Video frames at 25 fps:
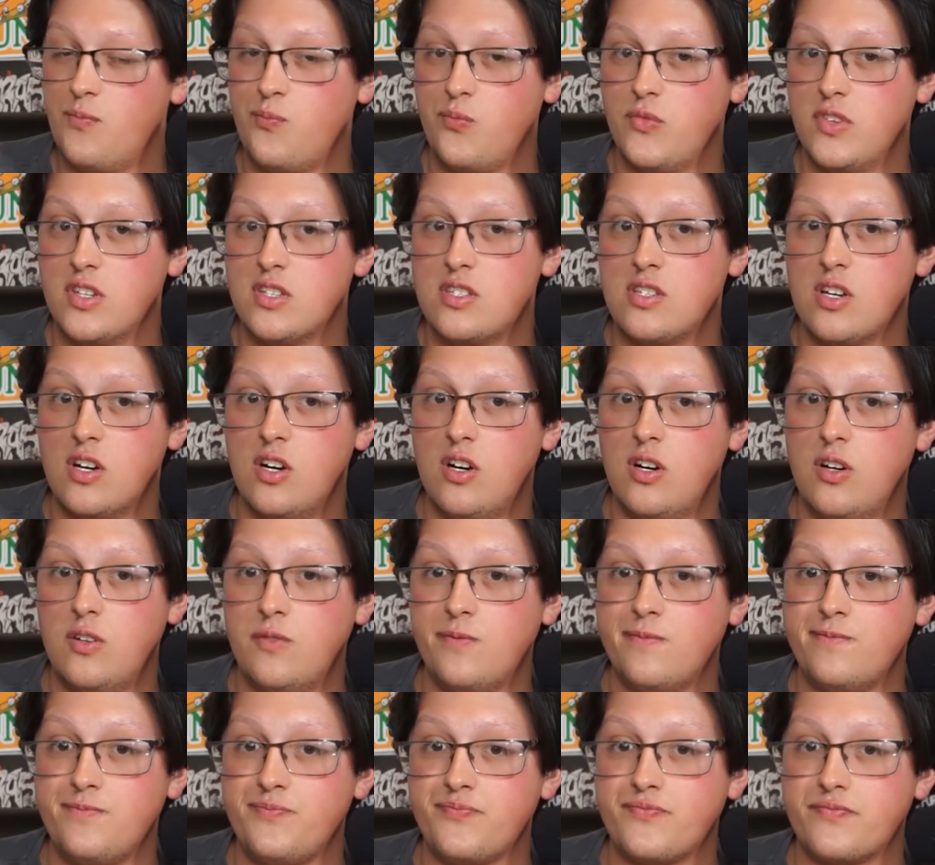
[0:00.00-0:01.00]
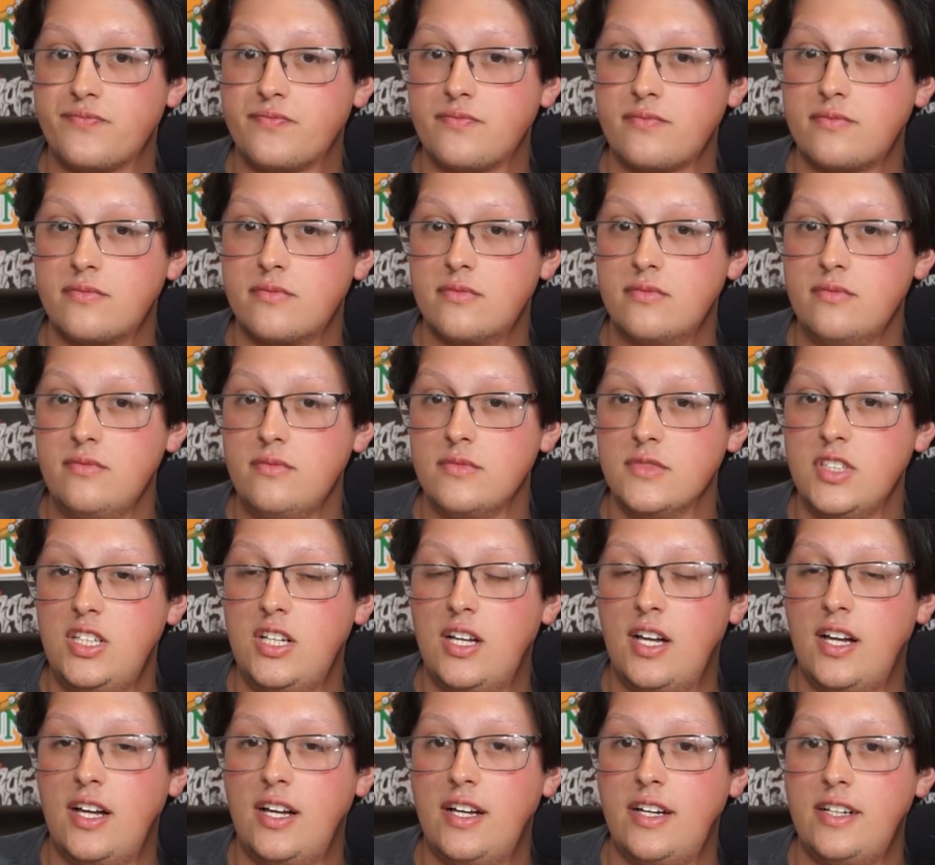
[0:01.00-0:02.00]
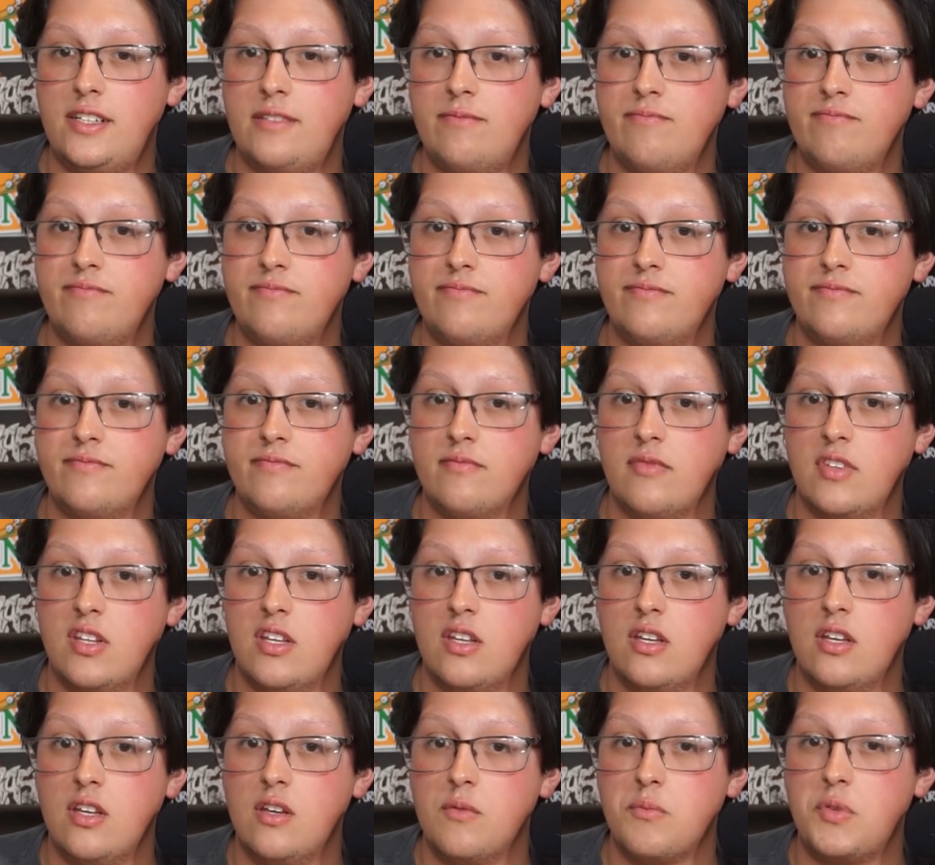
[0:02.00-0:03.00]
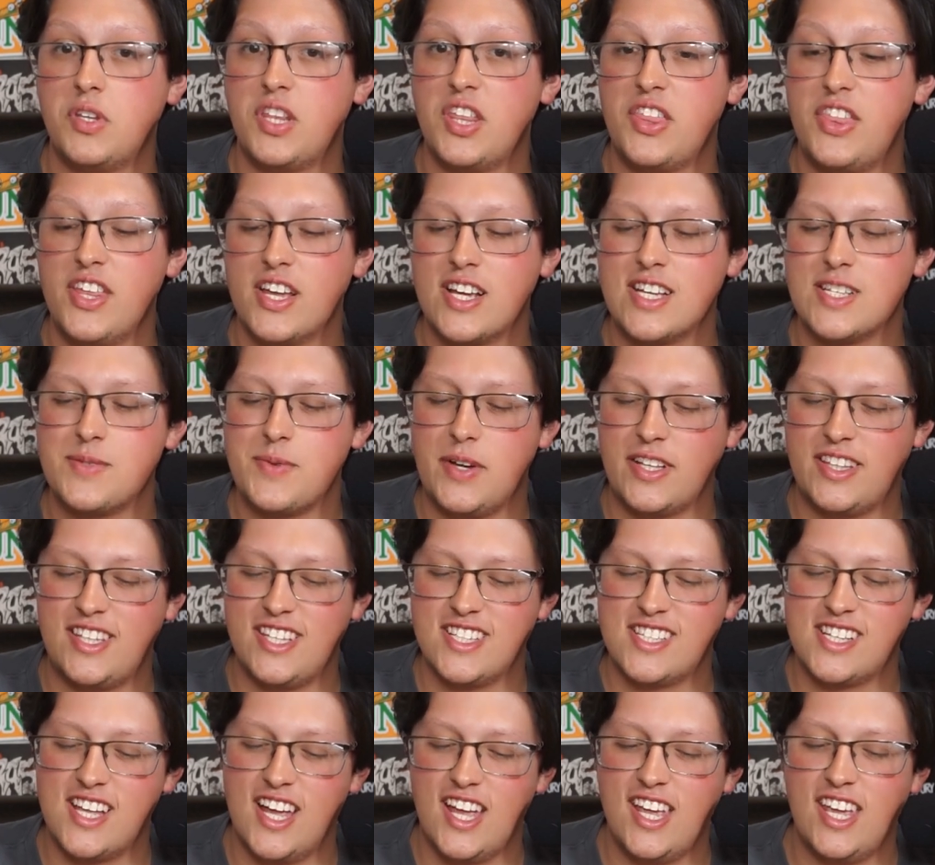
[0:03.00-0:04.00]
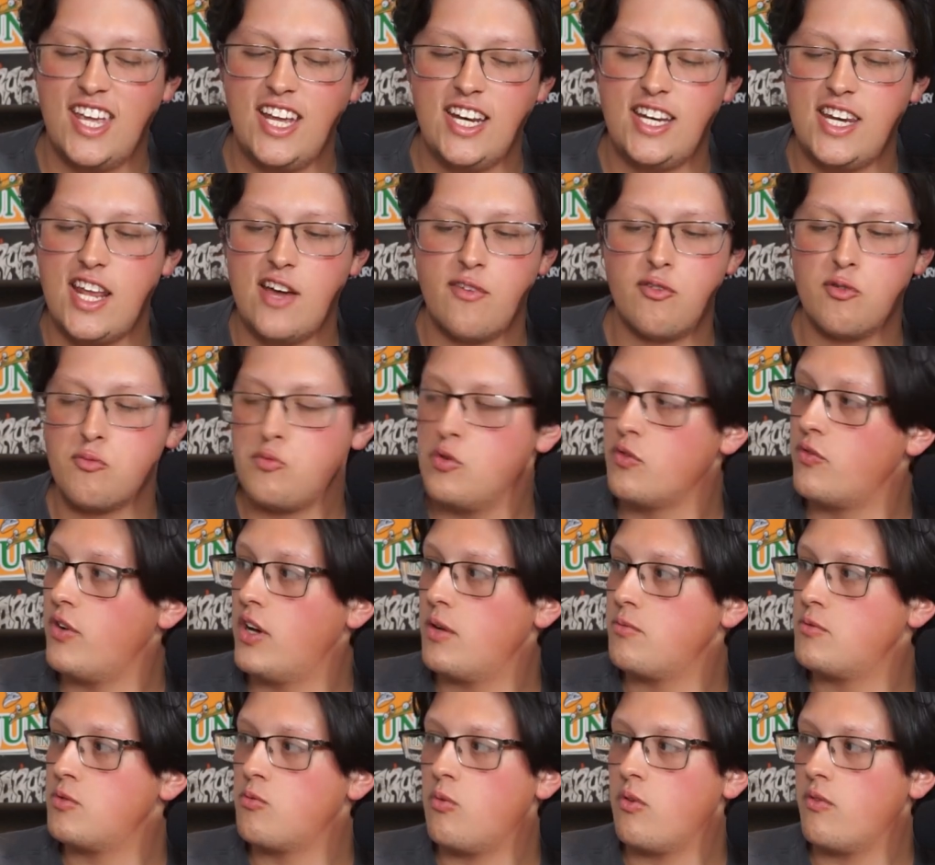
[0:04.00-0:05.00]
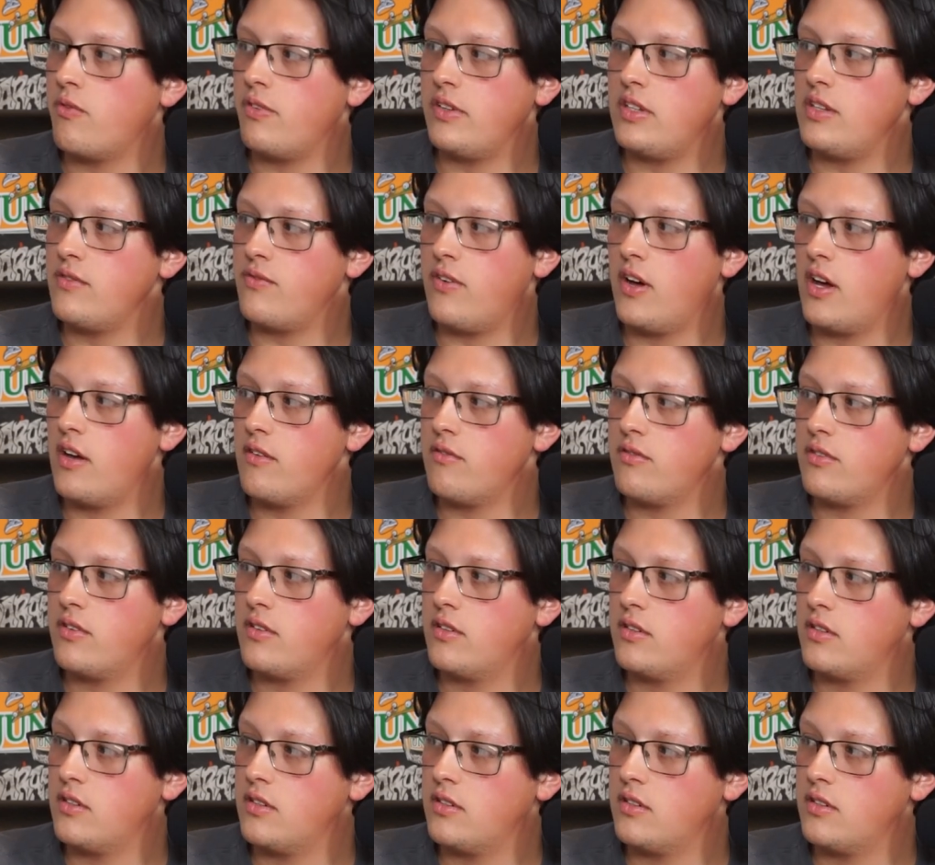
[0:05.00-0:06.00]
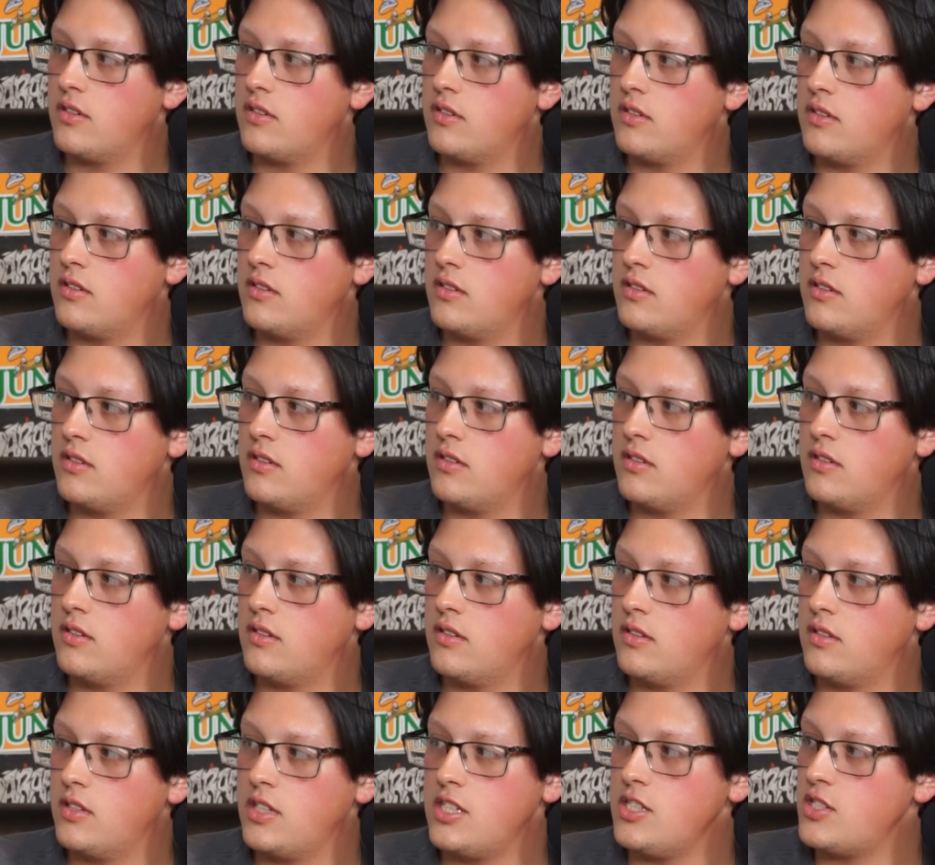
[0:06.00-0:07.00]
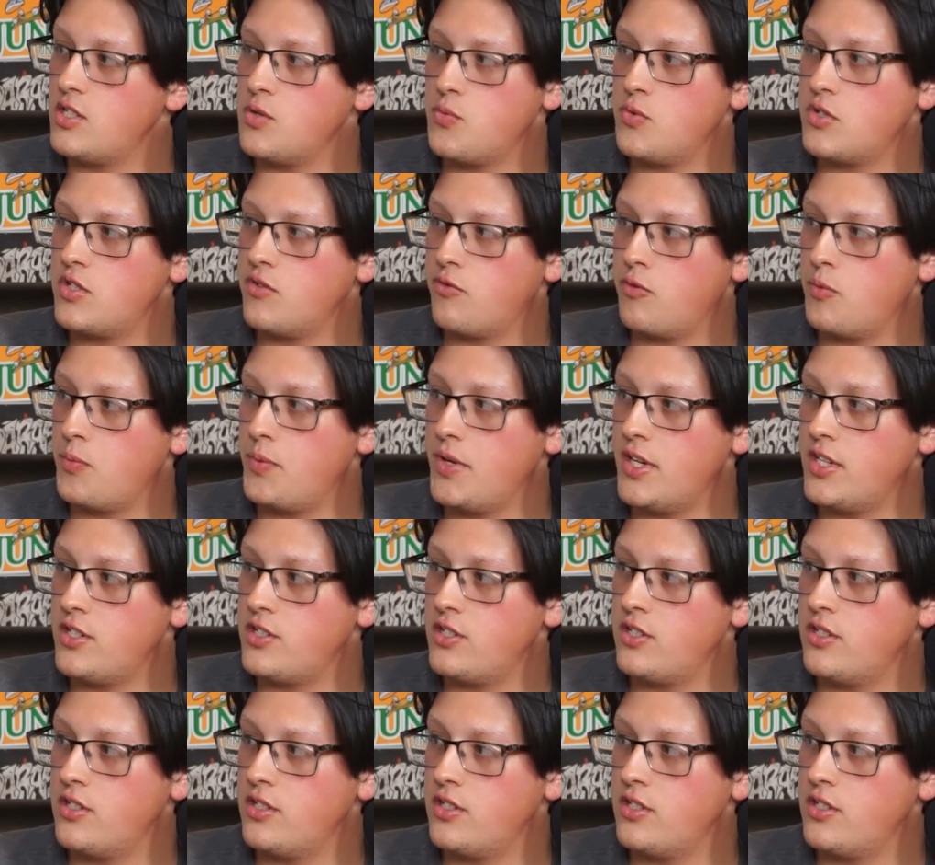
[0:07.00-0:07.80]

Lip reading: So, but the thing is about this guy, he'd never move up to 155. He's too much of a bitch.